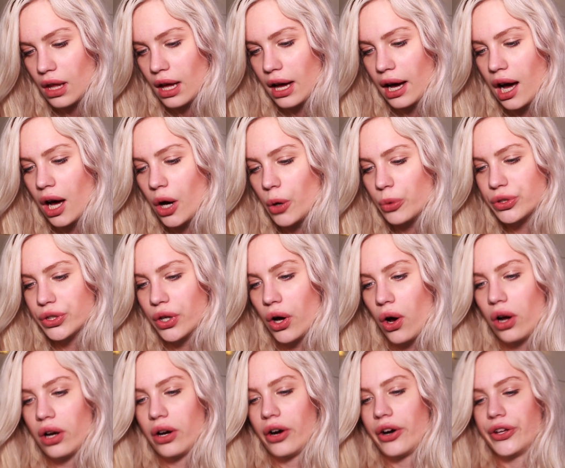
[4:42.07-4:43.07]
How
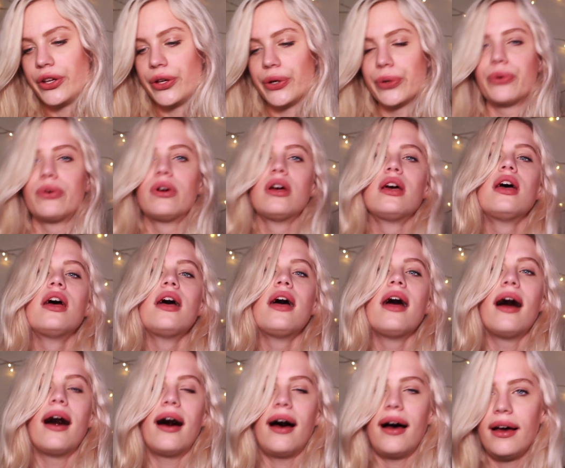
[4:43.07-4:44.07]
tall are you?
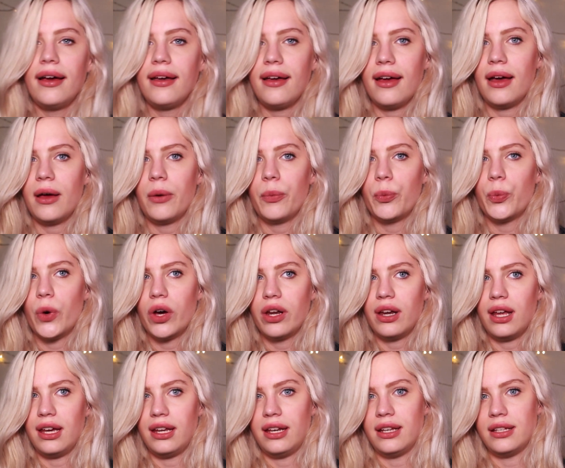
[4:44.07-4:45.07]
I am
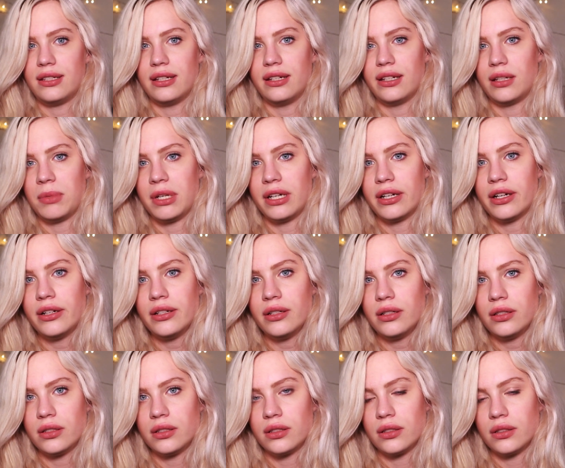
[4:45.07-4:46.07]
180
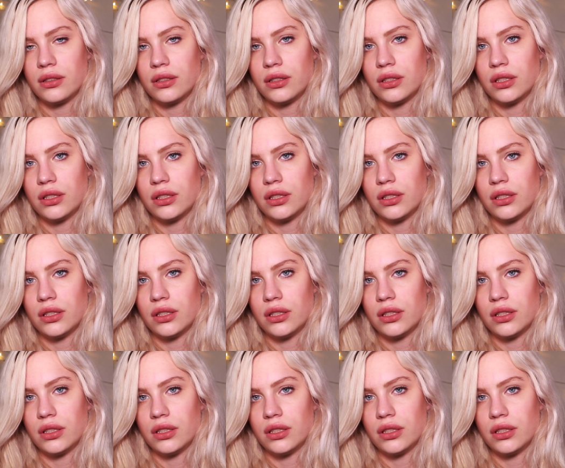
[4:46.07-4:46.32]
centimeters.